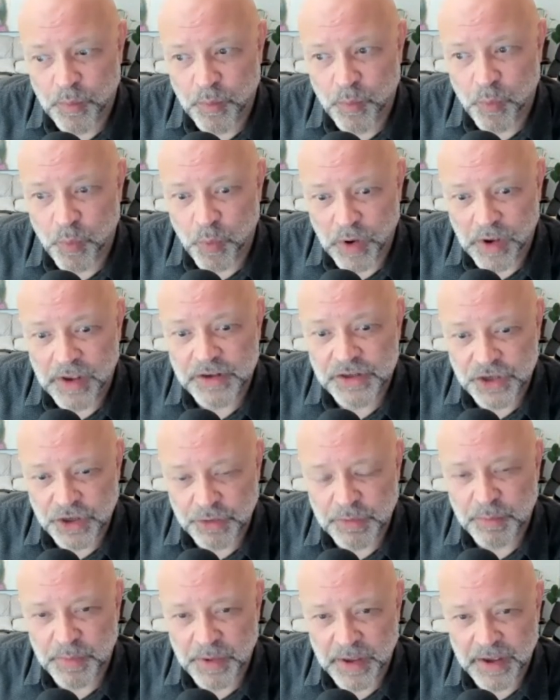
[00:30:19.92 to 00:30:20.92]
we as
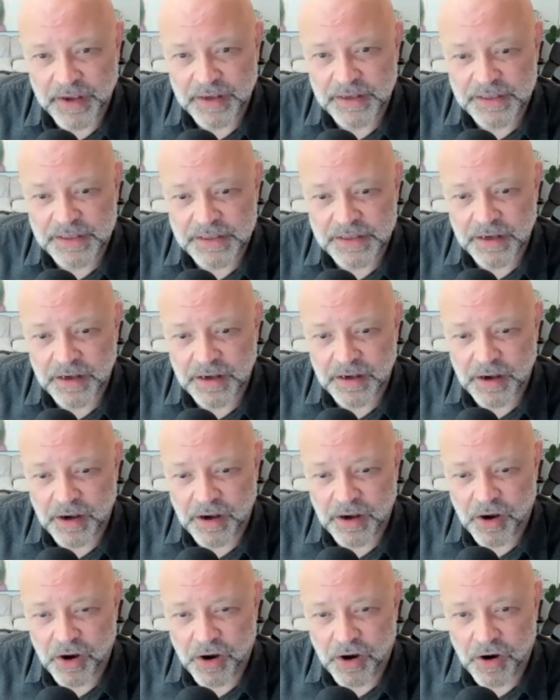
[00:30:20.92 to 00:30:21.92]
human beings
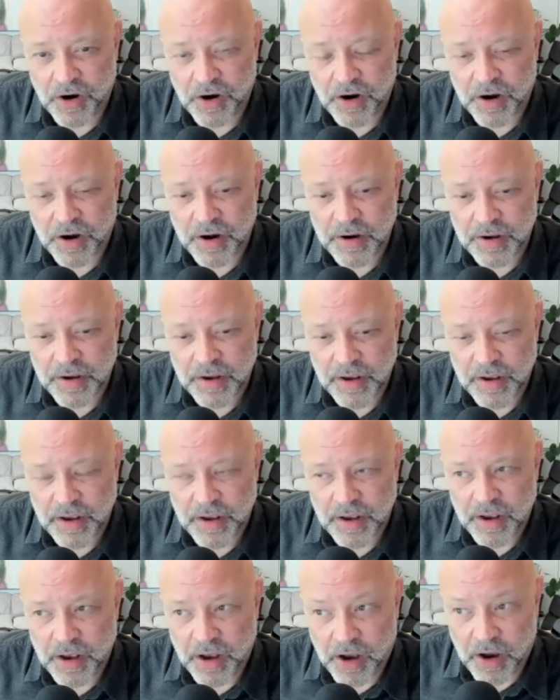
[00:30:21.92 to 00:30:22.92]
are.
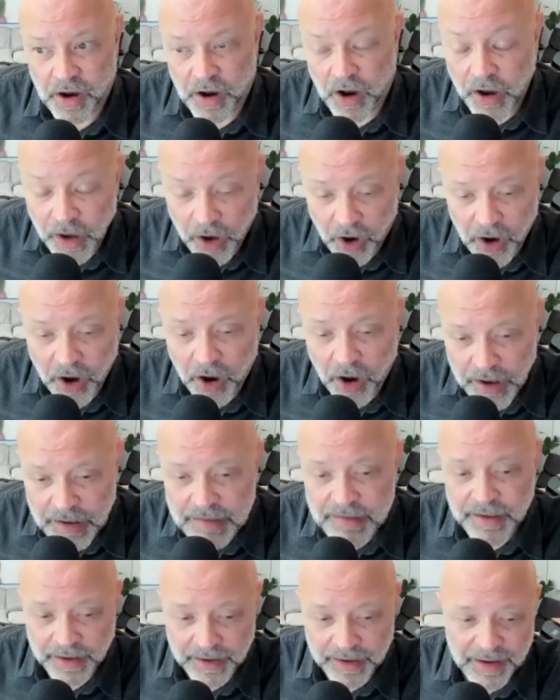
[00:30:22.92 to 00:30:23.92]
I, I
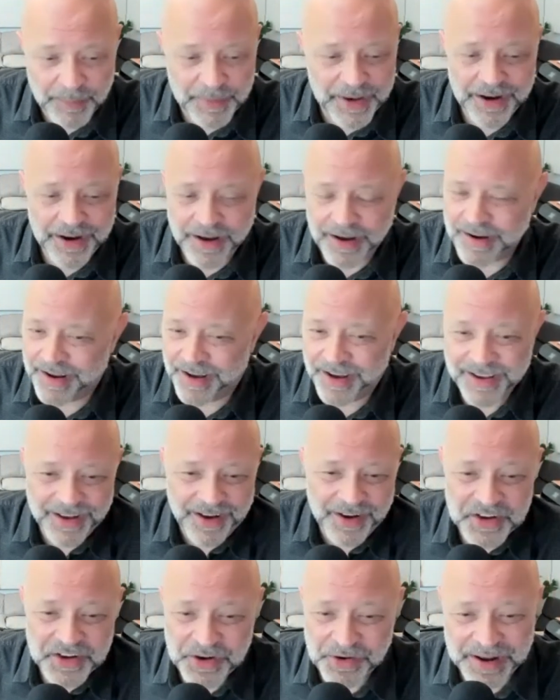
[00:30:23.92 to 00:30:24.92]
think. I mean, I
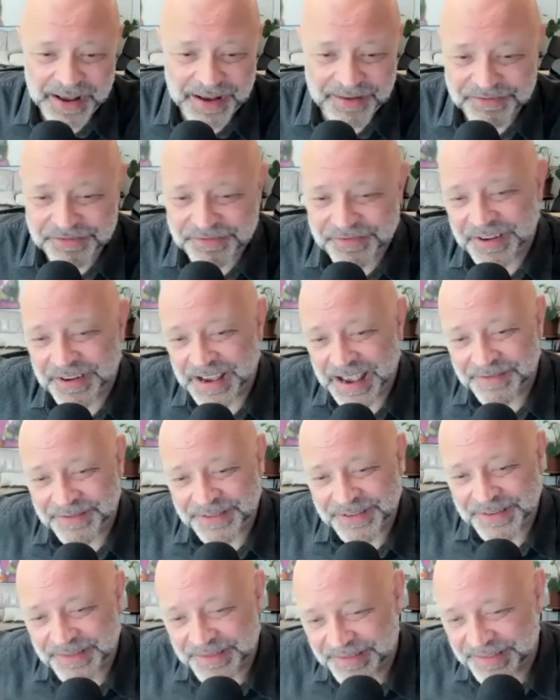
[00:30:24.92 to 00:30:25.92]
I don't have. I
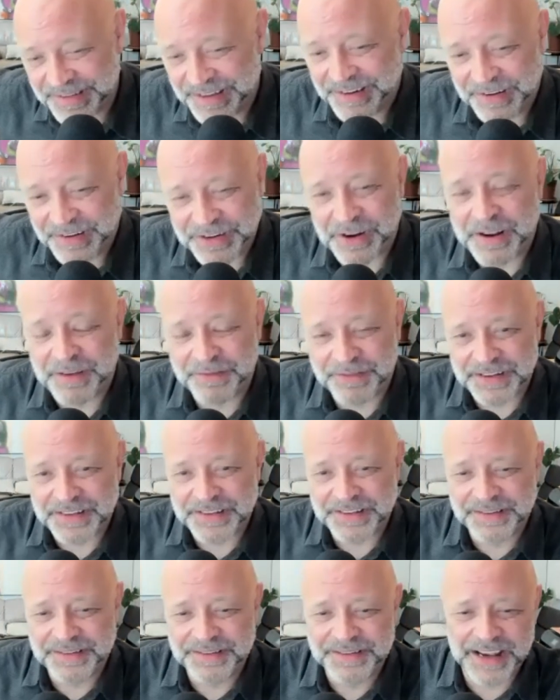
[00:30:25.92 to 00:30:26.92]
haven't. You know, I don't have the
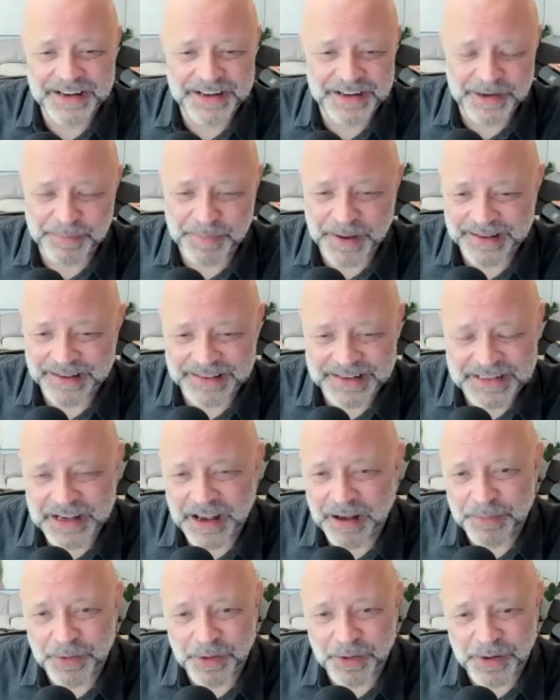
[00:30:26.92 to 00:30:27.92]
data to back this
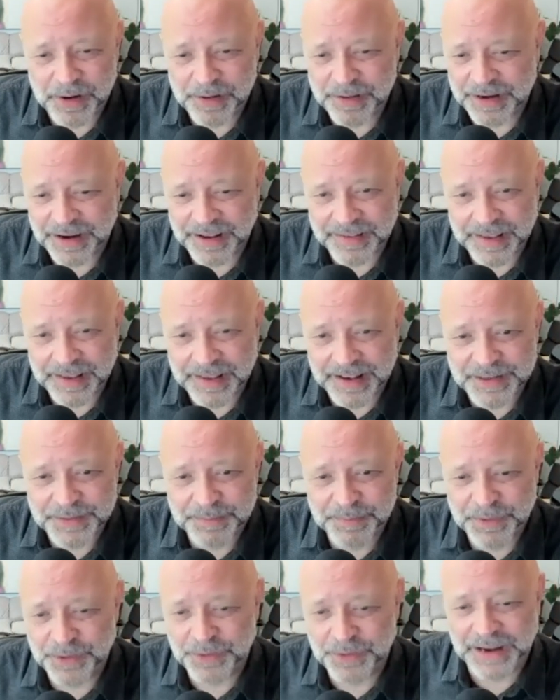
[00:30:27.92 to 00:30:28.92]
up or anything like that.
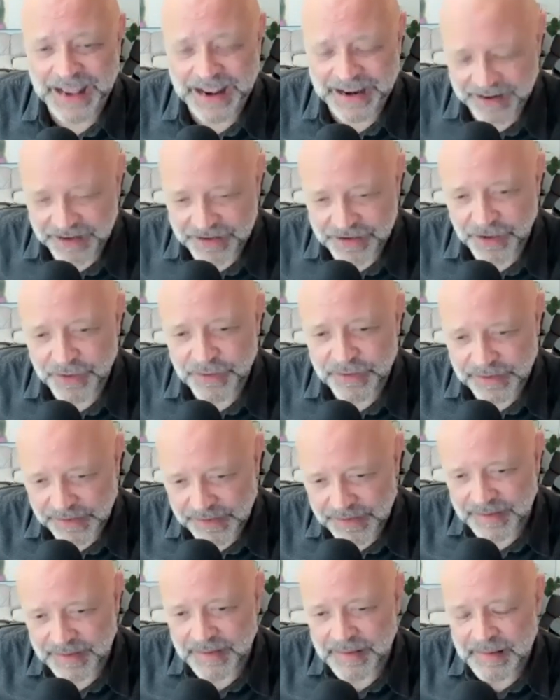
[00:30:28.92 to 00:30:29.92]
It's purely anecdotal.